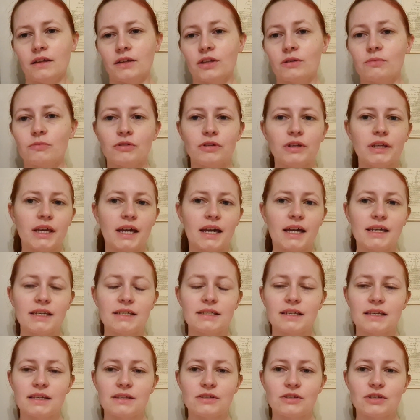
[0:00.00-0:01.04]
Good morning
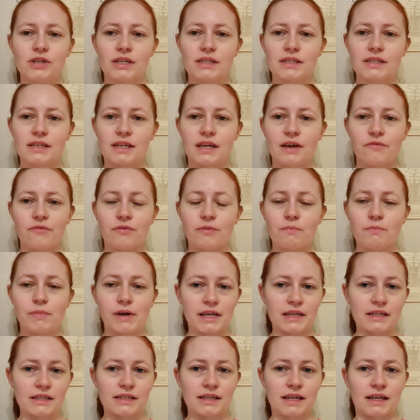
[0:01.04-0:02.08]
guys, it's Jess here from
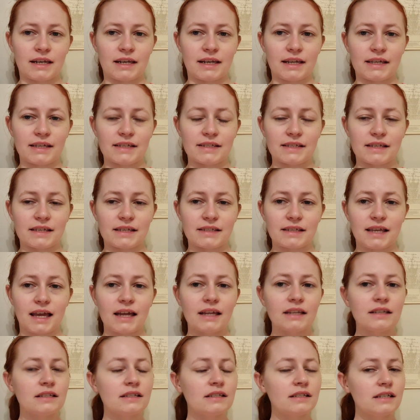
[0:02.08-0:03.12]
Bikes and Laces,
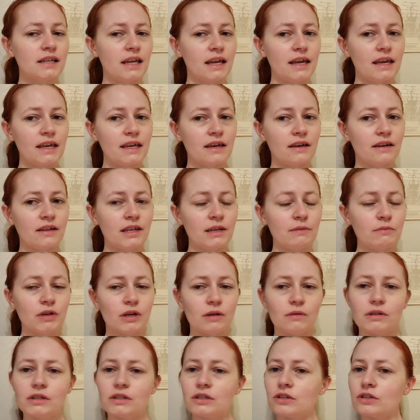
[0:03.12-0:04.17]
and today I'm
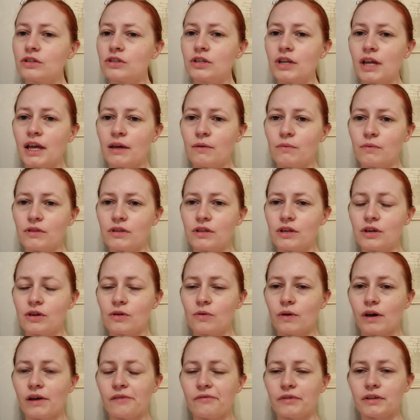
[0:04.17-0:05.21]
going to share with
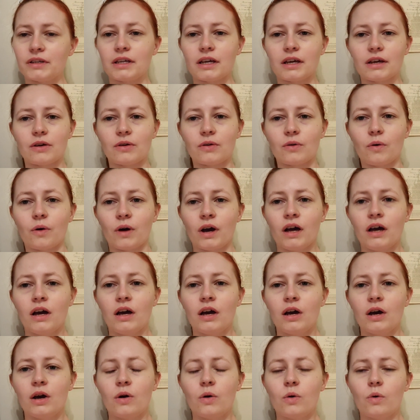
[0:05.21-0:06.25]
you a video
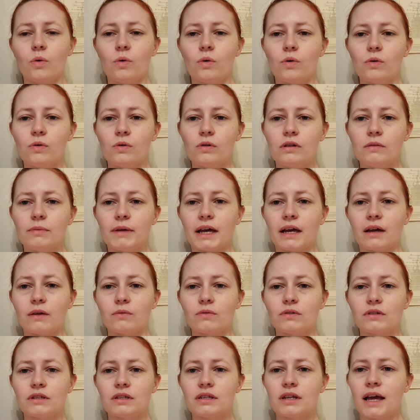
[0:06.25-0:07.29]
all
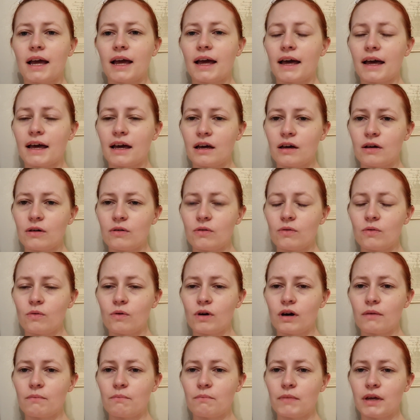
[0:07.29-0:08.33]
about
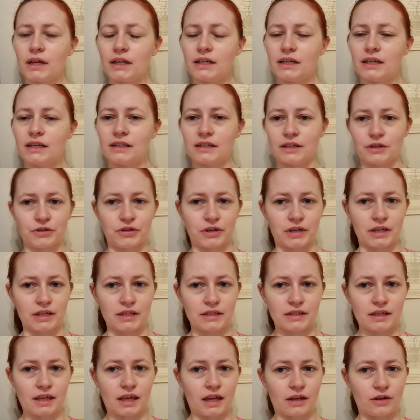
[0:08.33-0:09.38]
how many
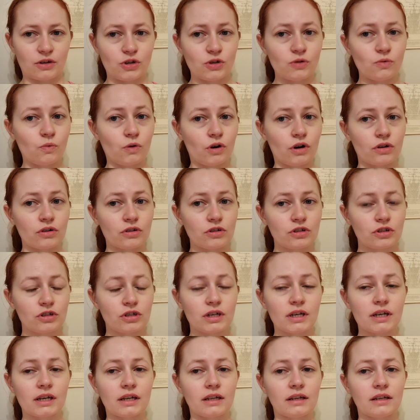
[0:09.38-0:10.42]
dishes can you
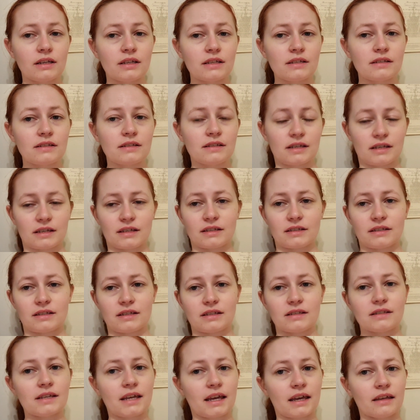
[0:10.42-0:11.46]
wash in
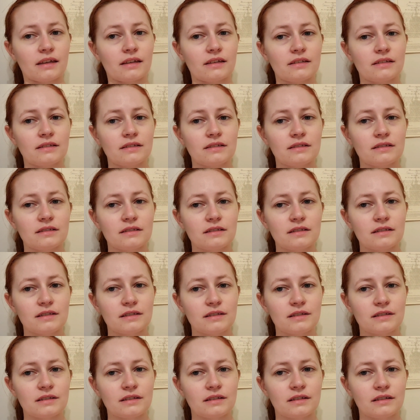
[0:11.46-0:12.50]
60
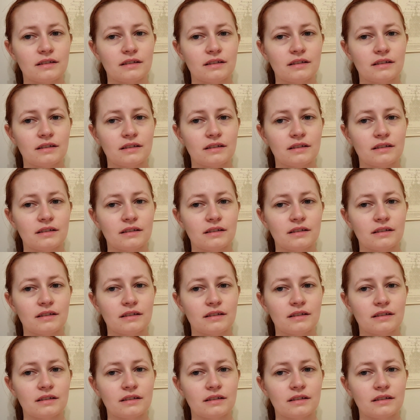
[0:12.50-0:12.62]
seconds.